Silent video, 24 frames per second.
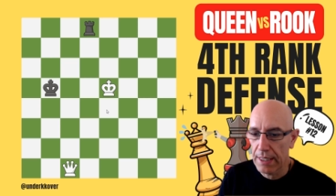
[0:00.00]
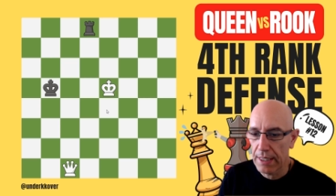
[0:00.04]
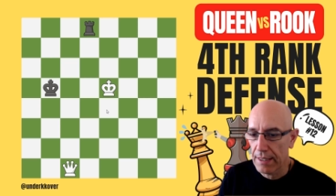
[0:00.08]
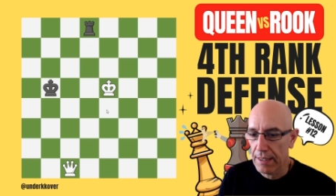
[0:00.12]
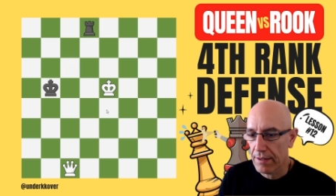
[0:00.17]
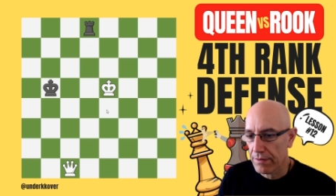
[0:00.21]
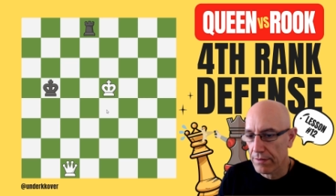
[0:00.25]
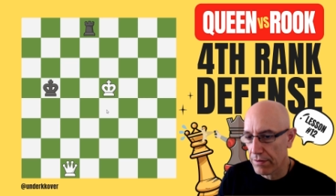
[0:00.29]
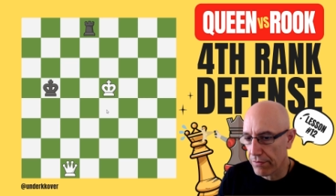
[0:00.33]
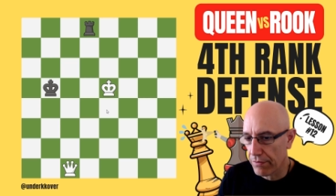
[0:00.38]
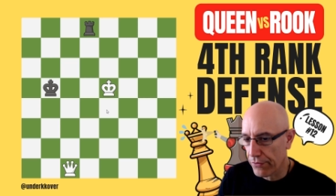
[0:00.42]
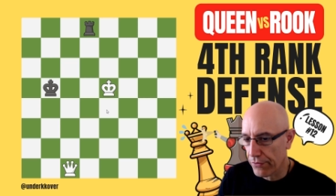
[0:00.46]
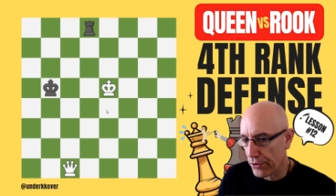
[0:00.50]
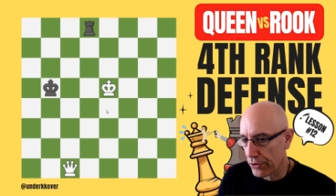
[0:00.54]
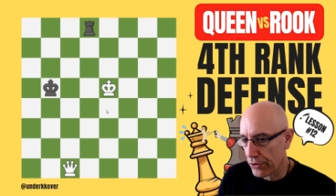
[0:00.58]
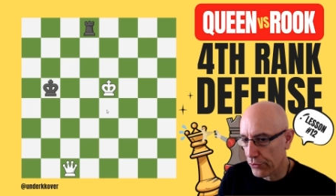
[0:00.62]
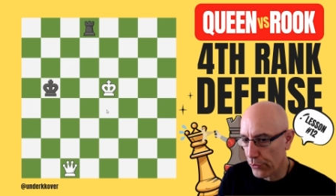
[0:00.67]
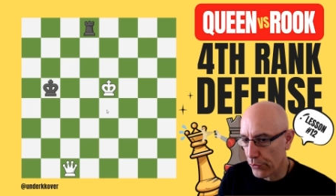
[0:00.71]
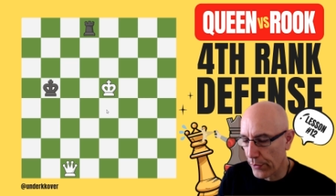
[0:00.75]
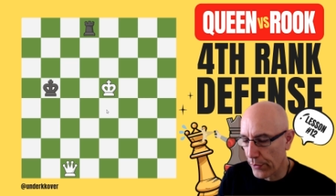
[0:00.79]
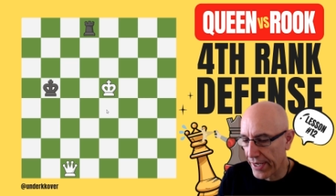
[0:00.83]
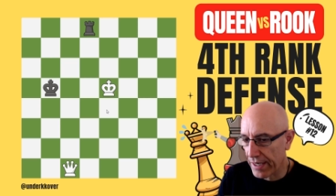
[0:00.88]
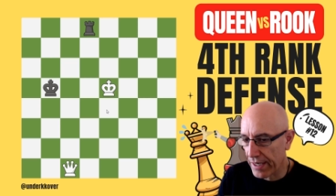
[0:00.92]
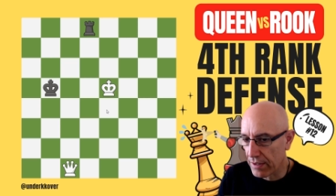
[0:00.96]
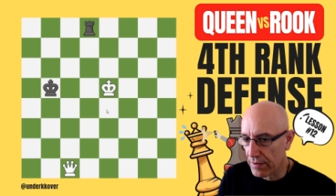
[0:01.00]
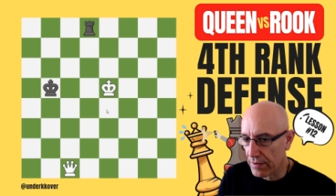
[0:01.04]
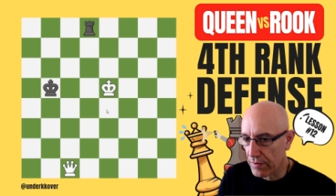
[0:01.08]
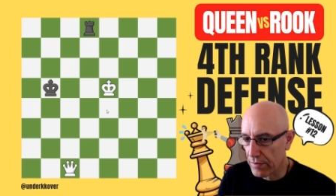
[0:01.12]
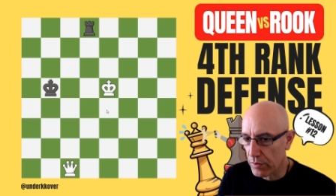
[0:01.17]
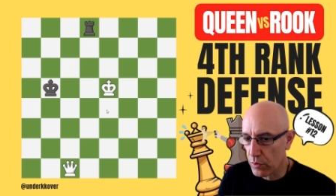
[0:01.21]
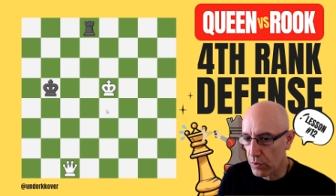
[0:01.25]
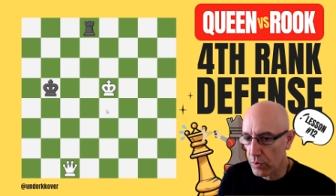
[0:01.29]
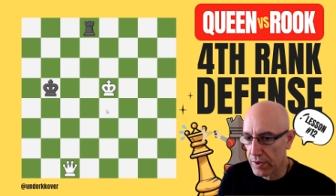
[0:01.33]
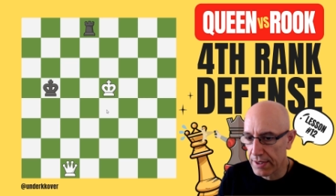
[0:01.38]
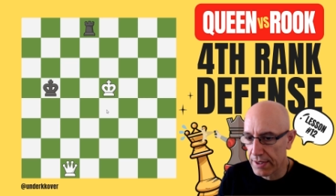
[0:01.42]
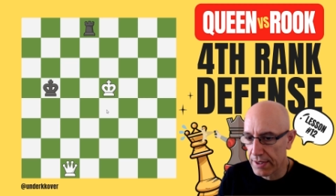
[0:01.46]
the third rank
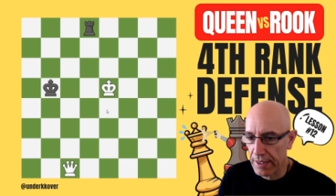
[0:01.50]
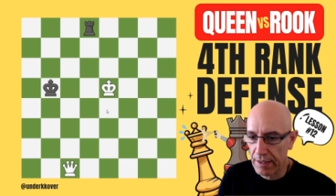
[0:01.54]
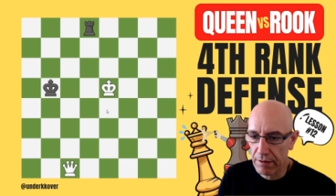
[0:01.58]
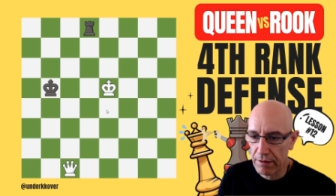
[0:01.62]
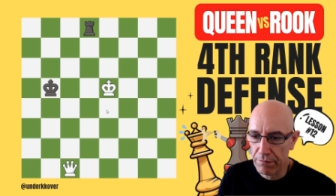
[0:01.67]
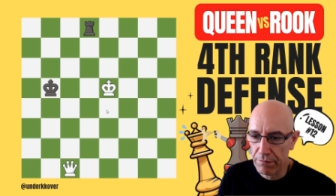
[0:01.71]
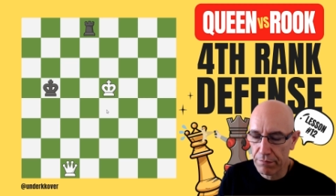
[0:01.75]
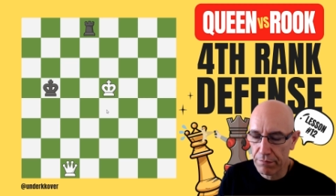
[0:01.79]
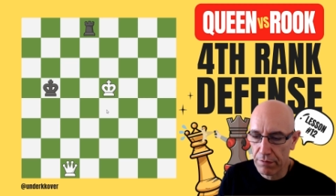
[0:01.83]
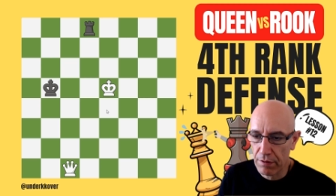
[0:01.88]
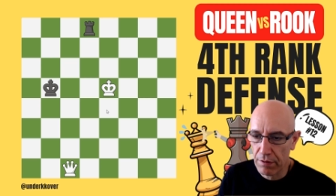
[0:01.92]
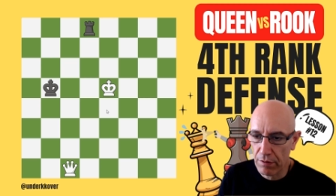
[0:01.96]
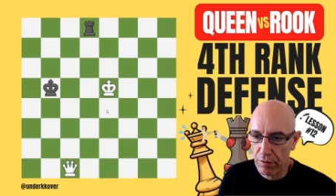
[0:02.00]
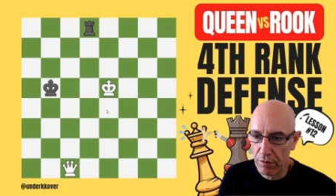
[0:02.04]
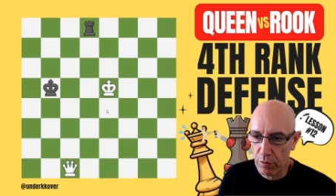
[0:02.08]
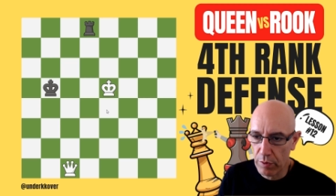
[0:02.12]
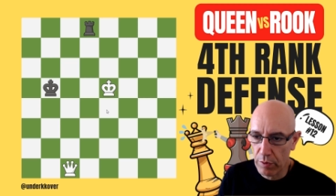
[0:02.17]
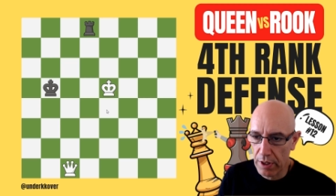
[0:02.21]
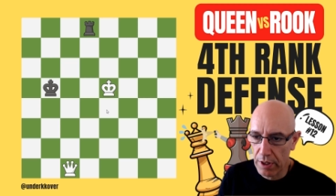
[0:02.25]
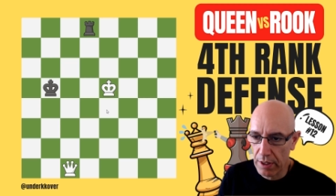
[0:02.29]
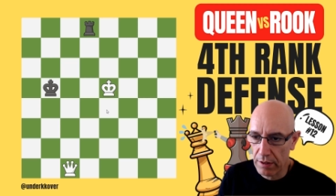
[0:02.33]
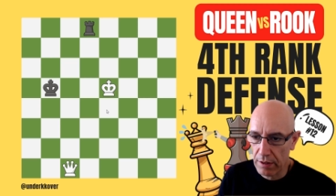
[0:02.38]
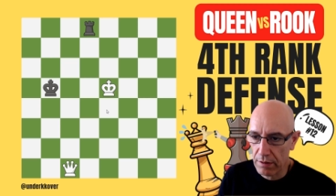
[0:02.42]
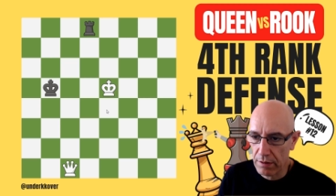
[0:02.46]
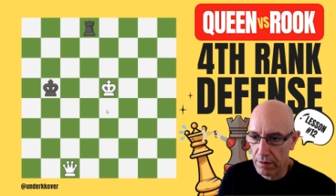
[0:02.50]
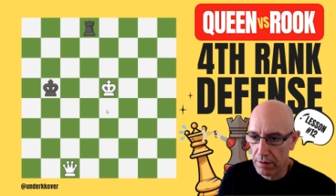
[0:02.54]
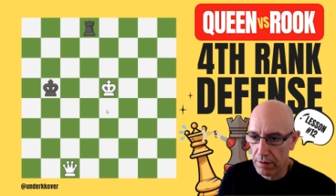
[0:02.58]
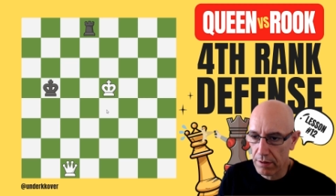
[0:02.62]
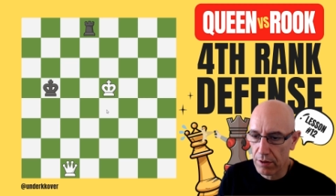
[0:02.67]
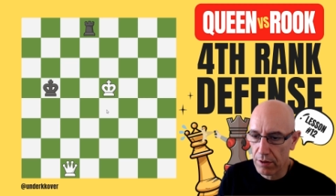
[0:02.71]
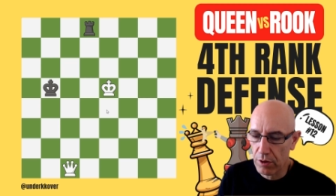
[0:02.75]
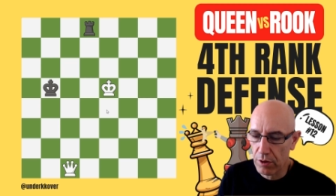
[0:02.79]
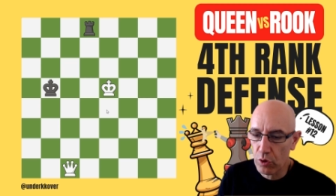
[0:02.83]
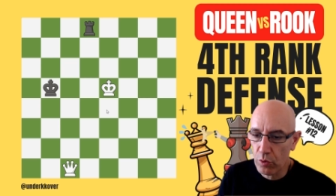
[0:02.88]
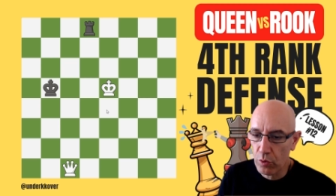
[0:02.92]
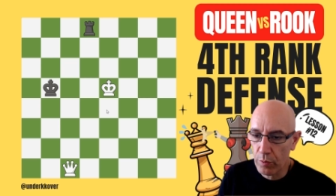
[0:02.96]
Zugzwang video and the
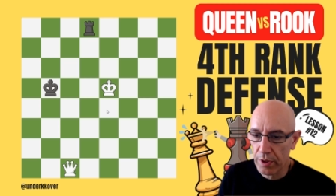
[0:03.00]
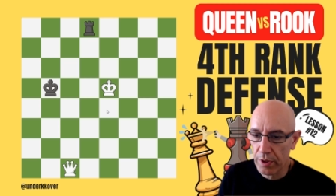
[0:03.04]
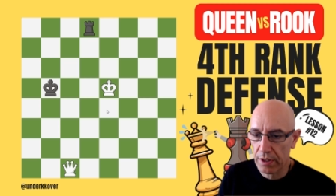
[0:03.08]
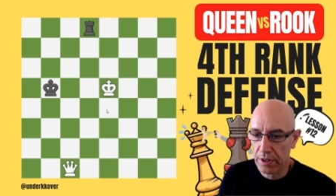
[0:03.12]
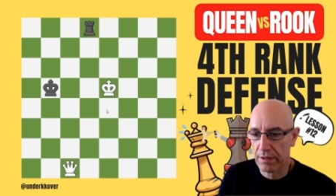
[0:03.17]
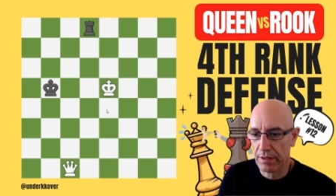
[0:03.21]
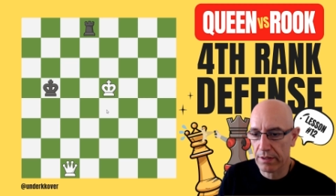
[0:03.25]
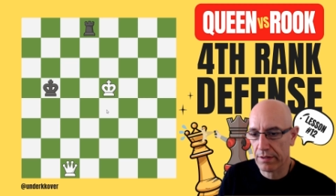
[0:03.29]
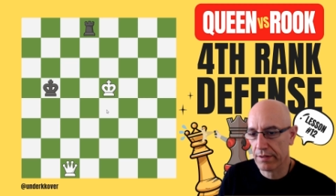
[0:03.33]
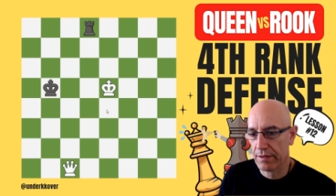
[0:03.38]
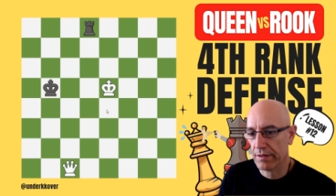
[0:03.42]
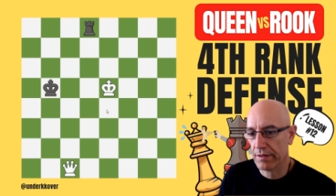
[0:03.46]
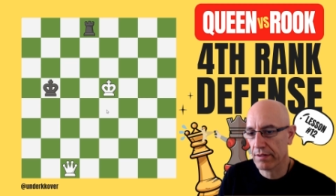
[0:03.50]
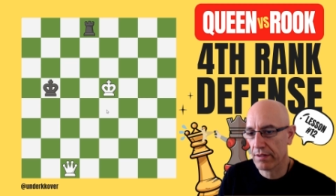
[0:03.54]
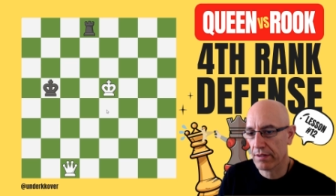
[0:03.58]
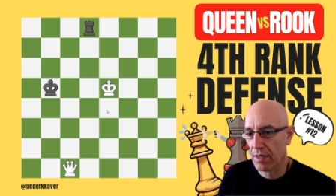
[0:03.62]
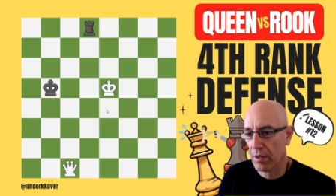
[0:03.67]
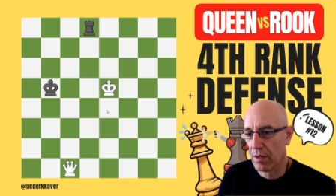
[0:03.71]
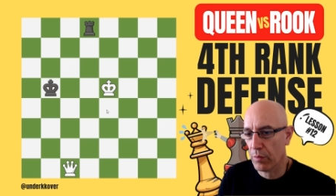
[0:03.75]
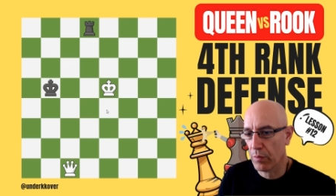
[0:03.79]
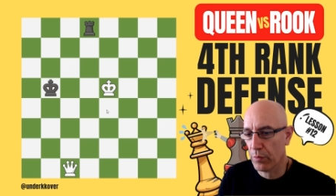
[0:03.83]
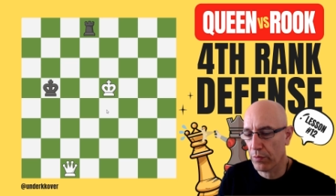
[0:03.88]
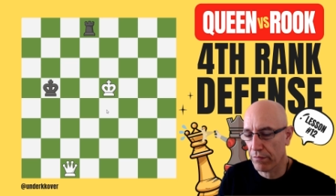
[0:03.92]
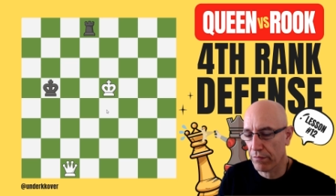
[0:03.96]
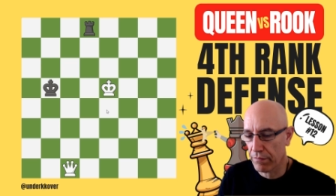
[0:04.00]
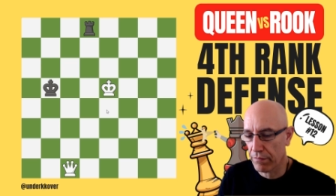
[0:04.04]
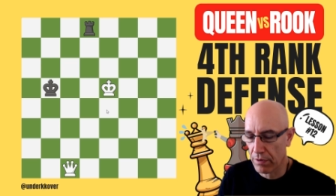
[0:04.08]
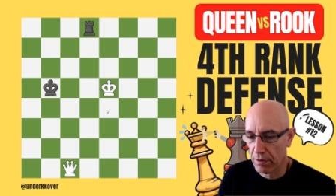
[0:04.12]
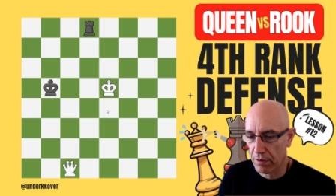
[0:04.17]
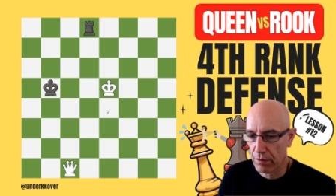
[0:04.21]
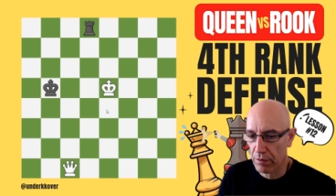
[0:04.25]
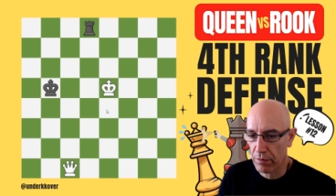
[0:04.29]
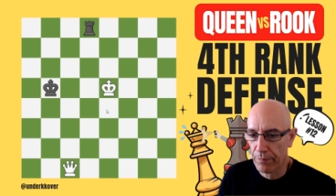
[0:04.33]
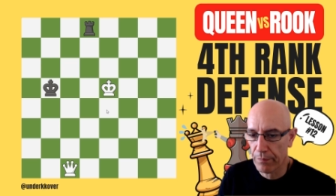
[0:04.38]
human escape video.